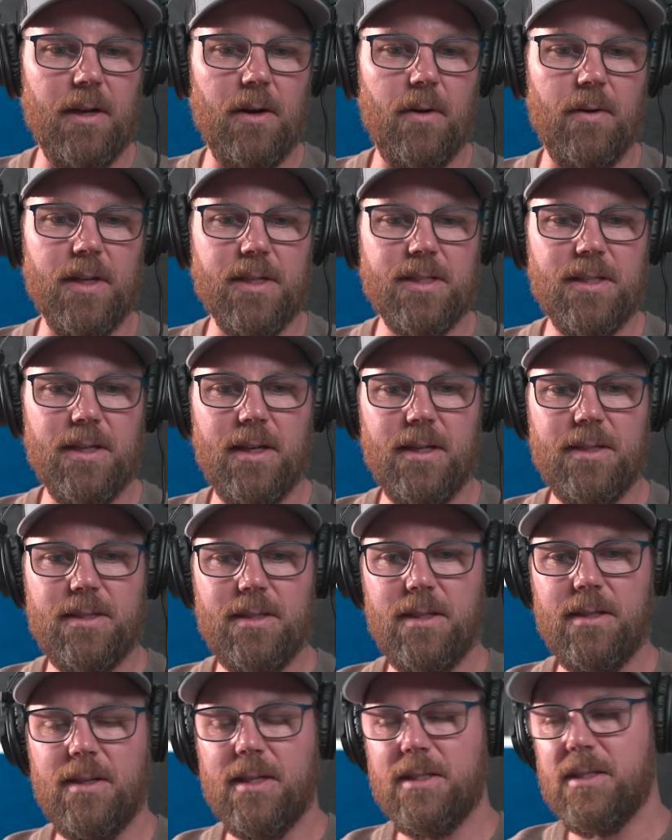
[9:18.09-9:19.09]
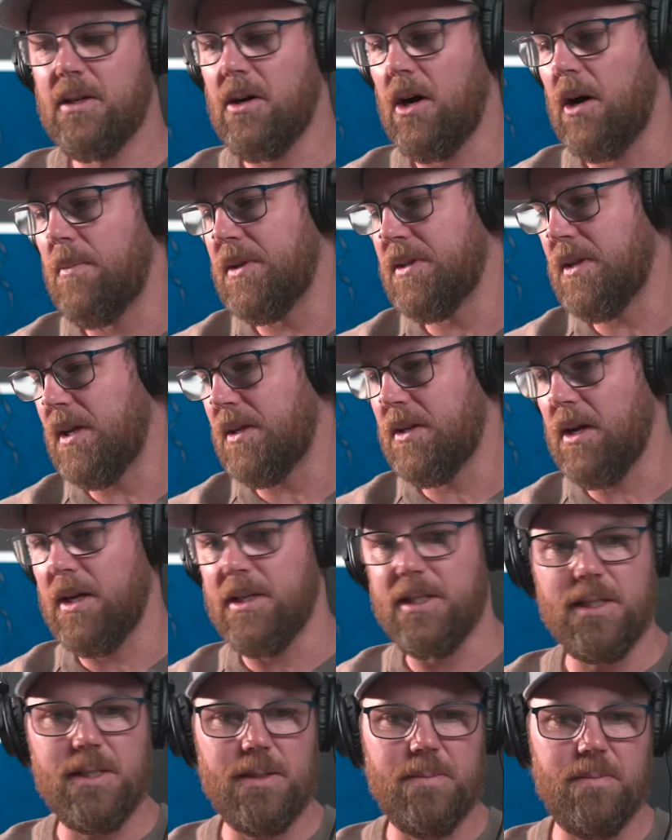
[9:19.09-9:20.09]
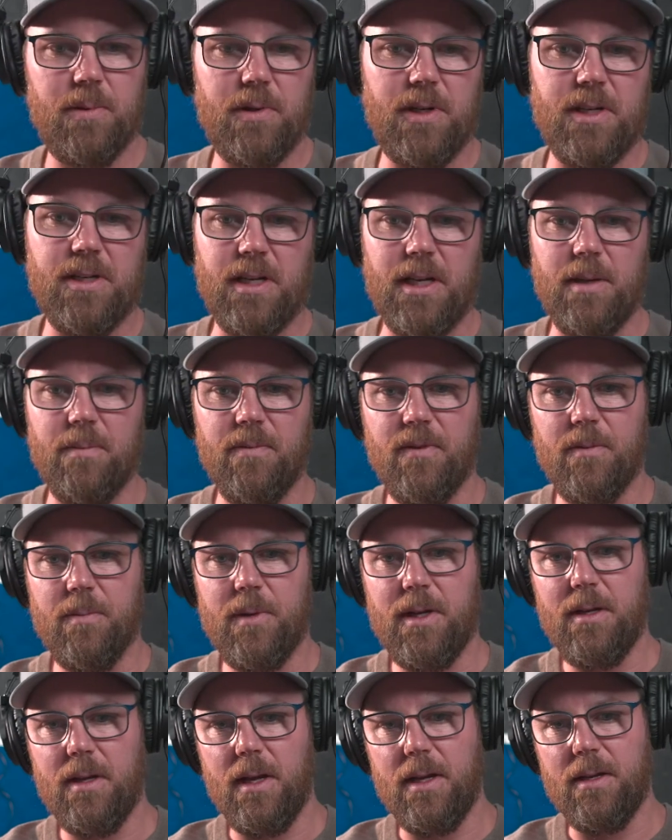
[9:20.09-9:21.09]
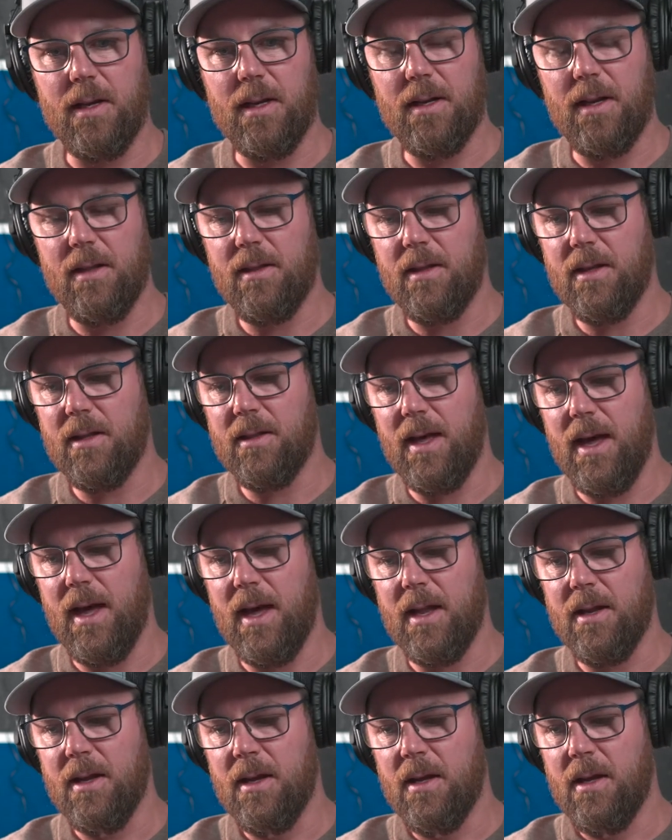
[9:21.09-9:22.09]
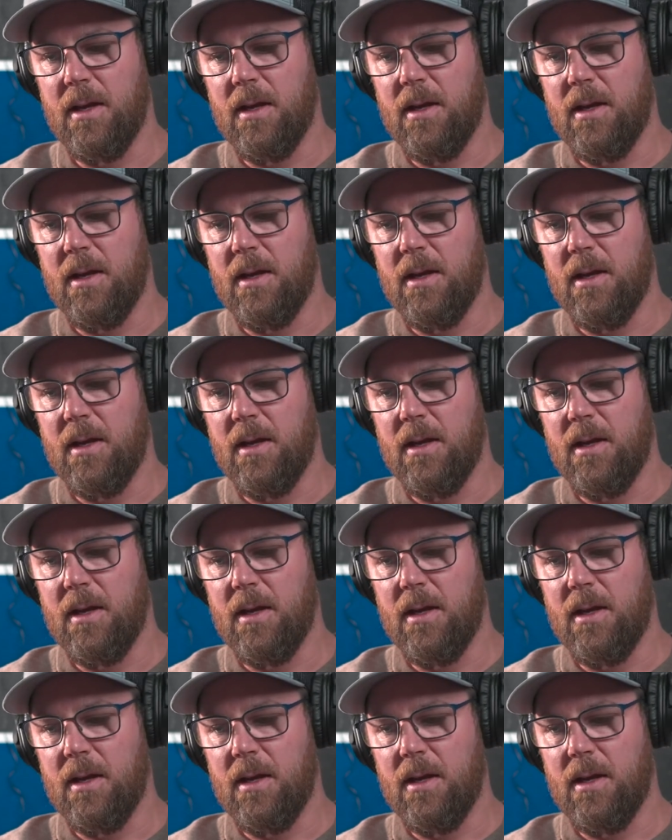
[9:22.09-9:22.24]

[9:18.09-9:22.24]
and that's a comment that cuts pretty deep for me, and I think that